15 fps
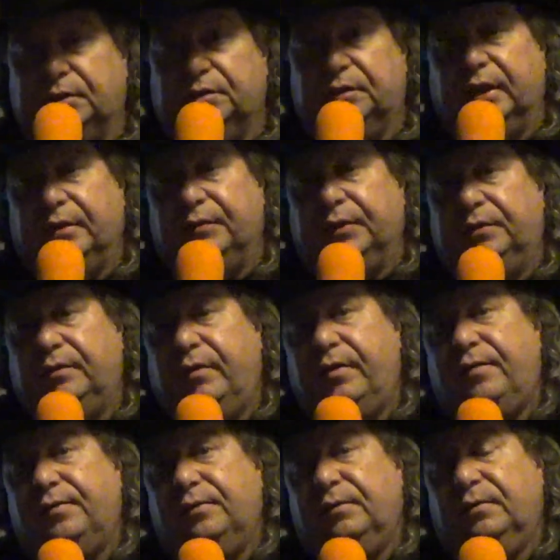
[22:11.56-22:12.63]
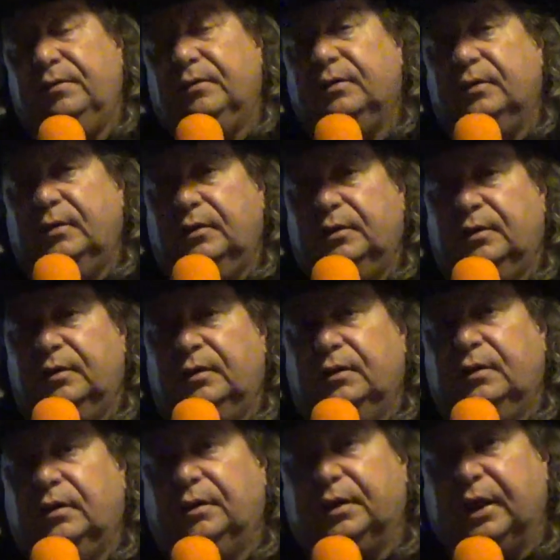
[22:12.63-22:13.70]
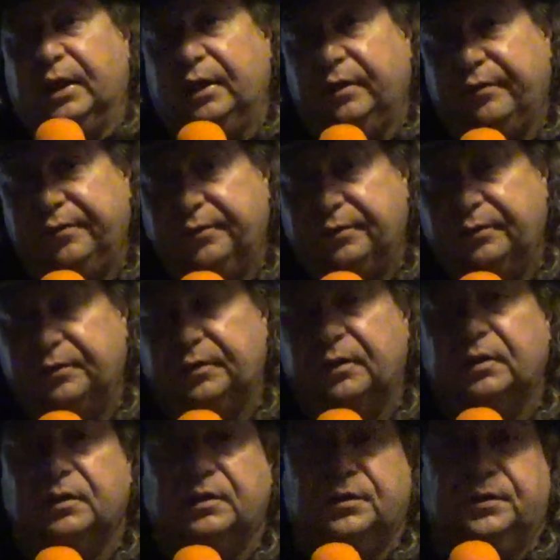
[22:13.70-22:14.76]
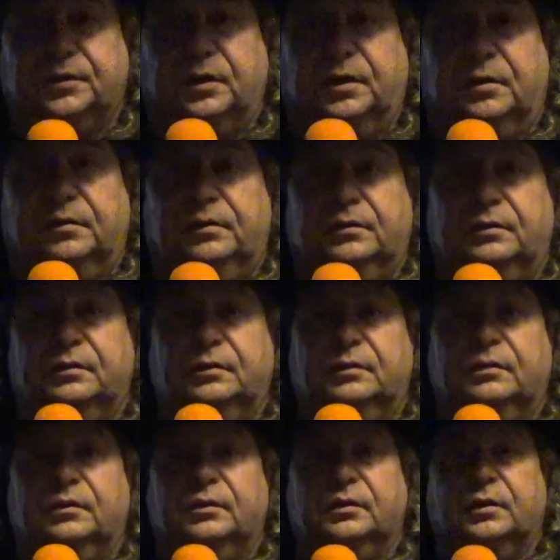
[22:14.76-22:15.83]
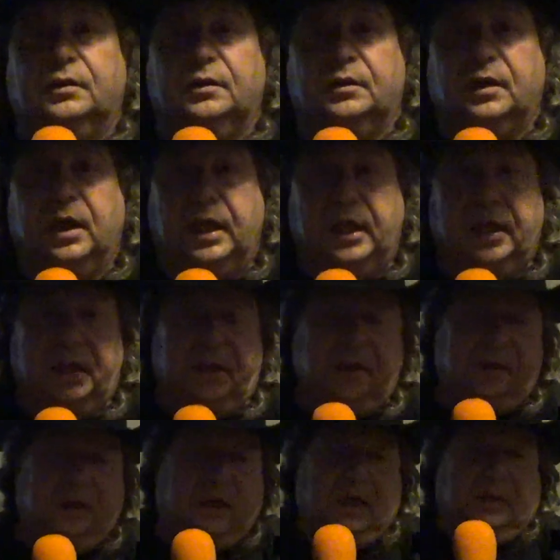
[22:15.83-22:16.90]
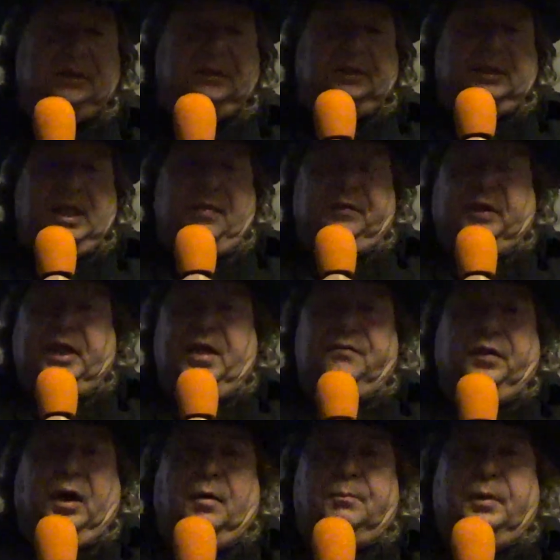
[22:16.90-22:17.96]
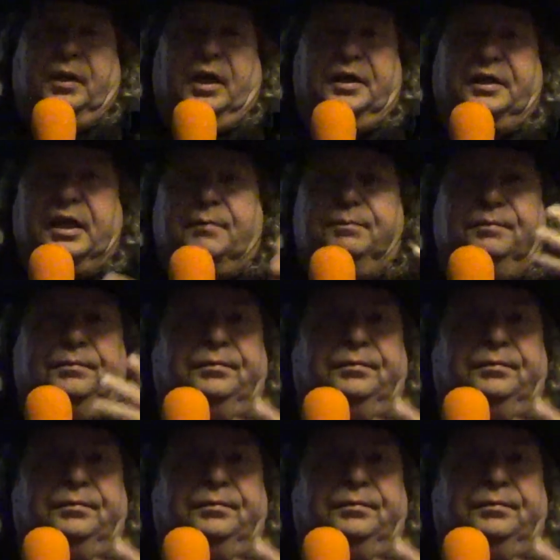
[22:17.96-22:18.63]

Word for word: entered heaven. Okay? So, and I just never gave up, and I kept,